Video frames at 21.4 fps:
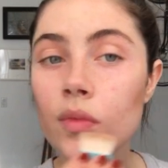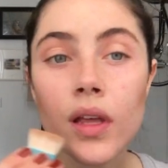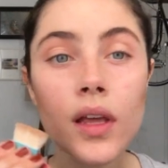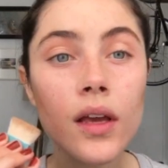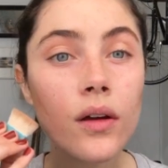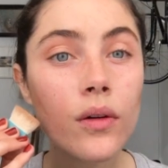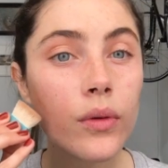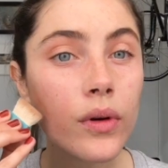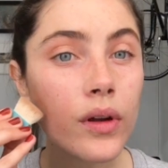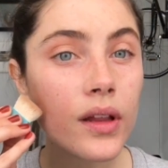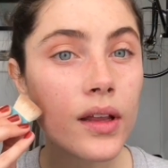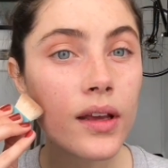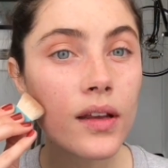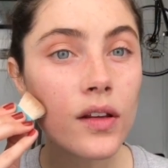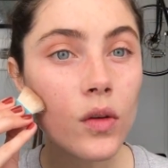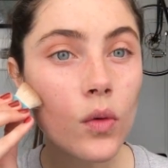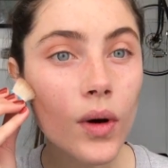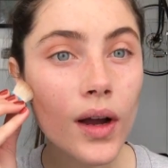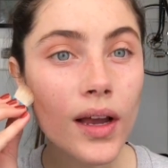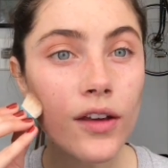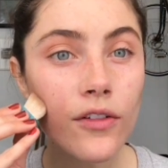it really
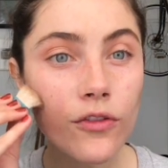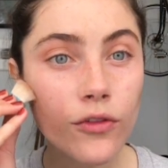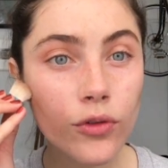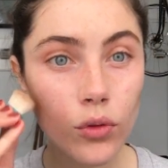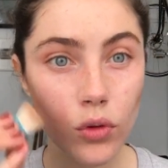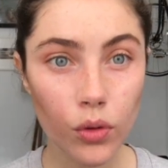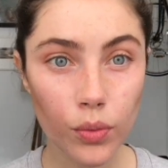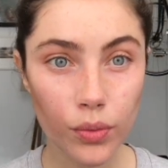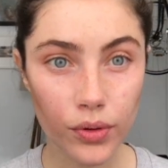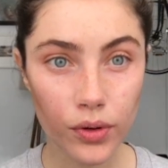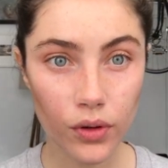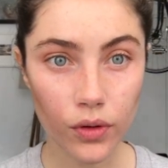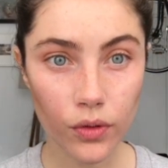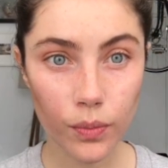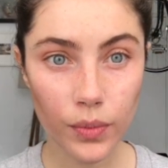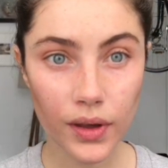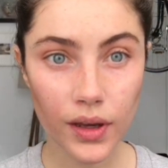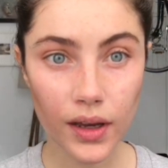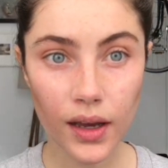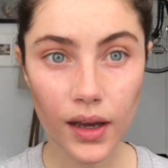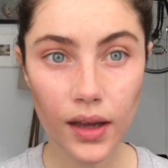is quite foolproof
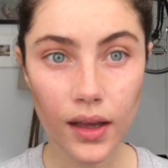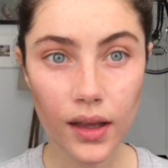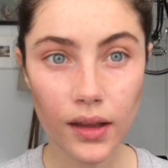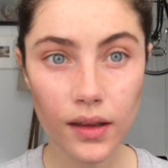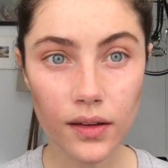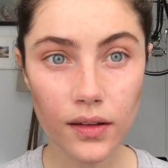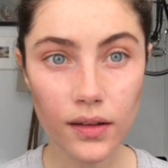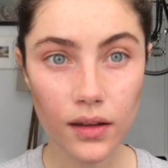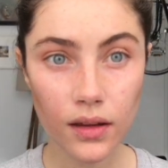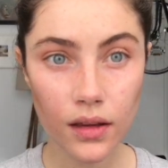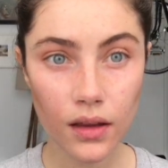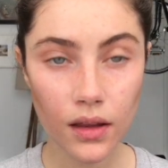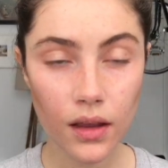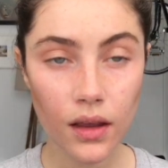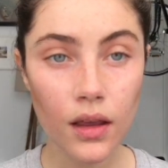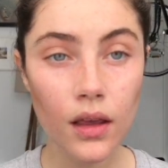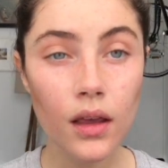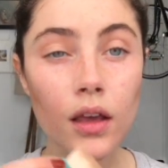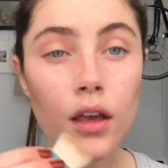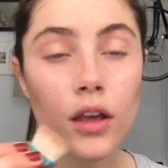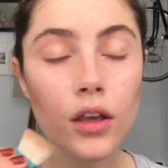because
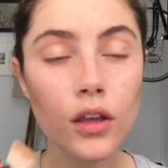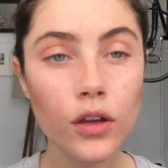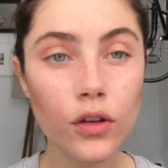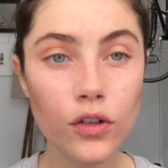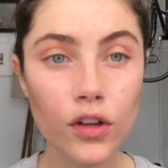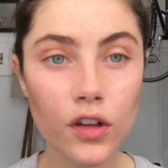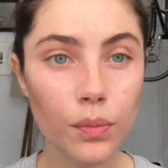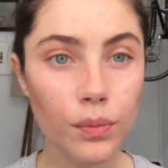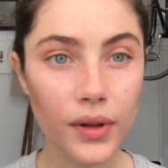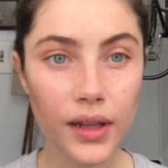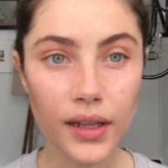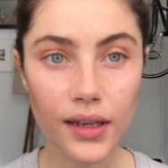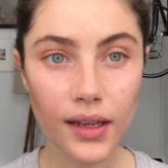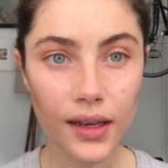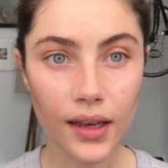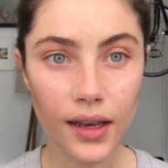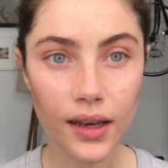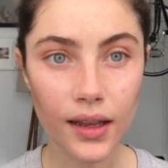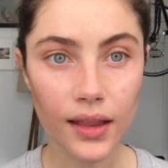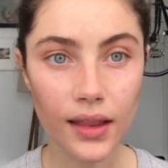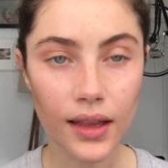you just blend
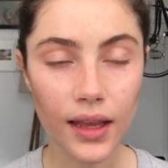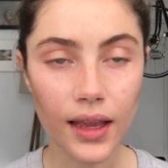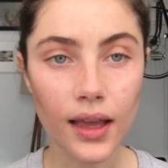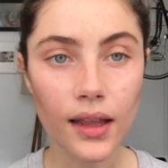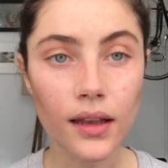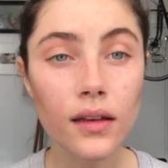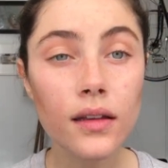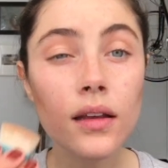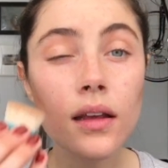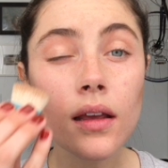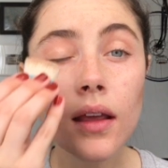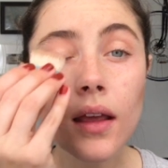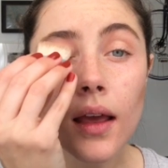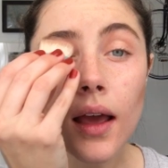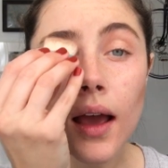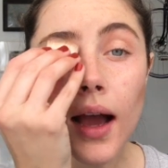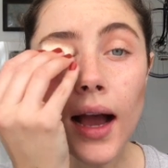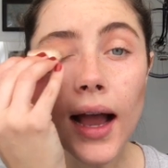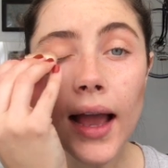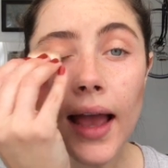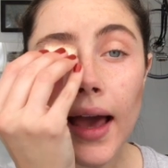it in the end.
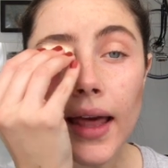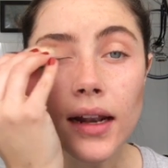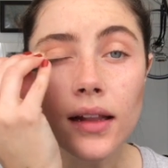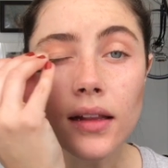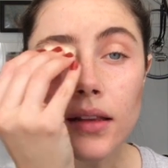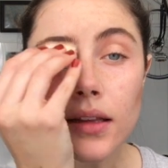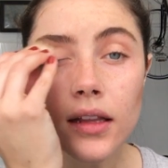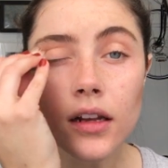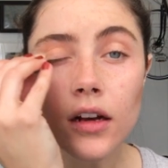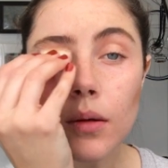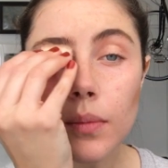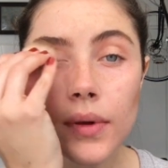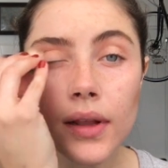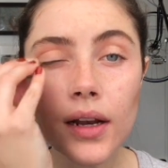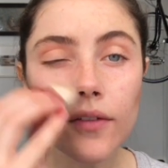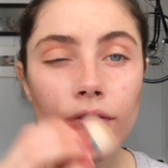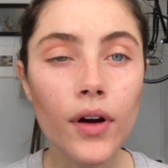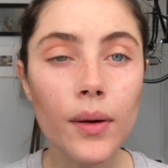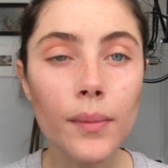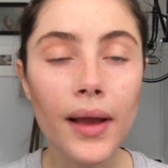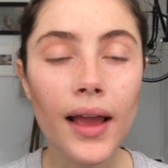I add a little bit
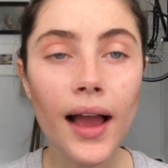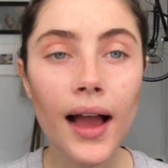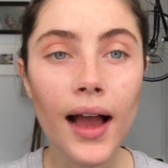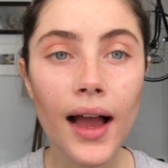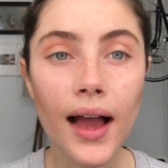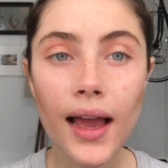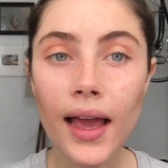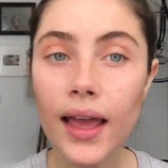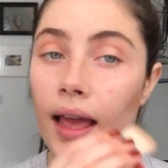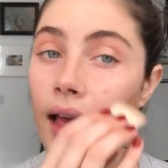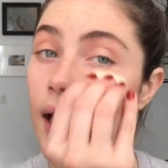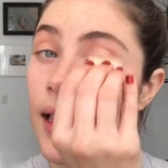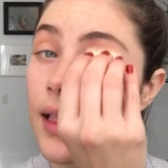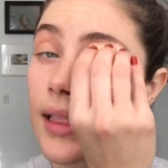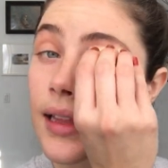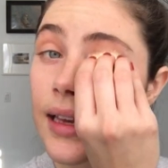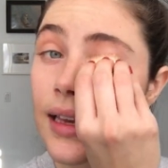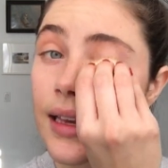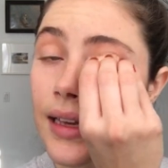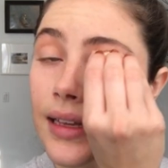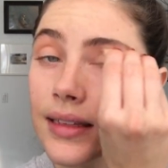up on my
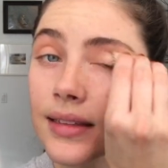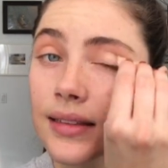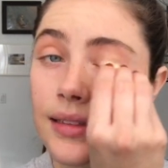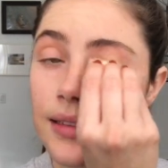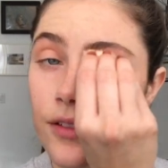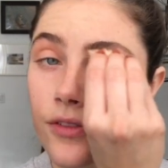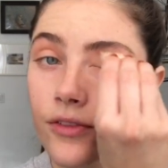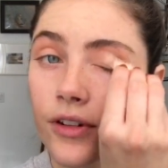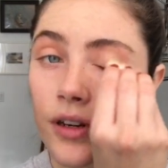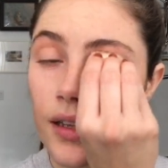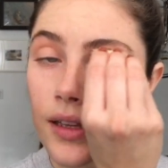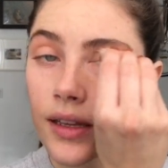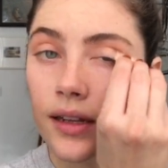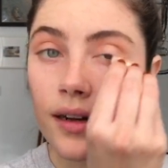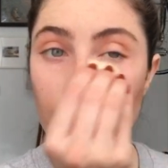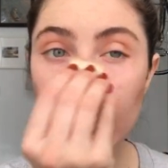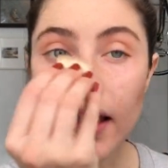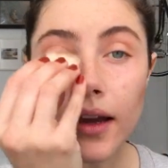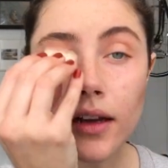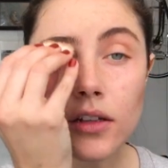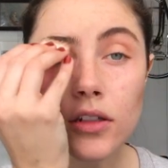eyelids for a
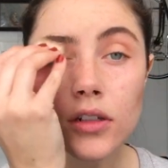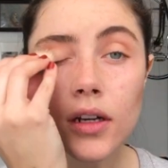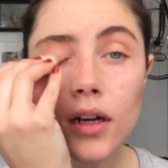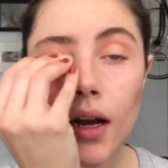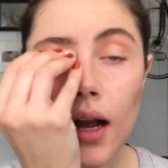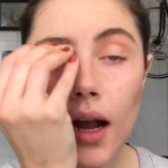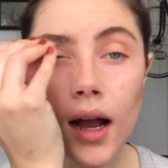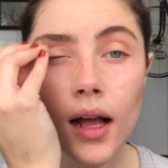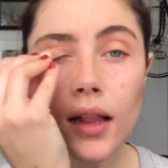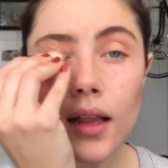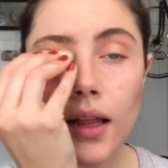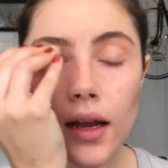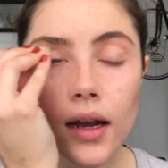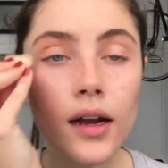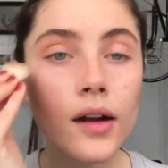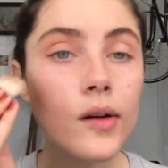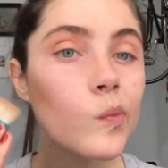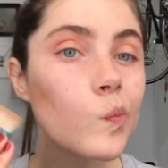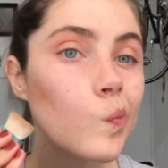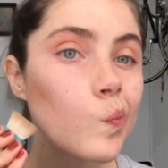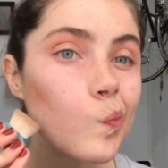little extra
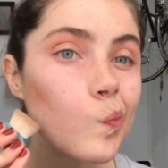color.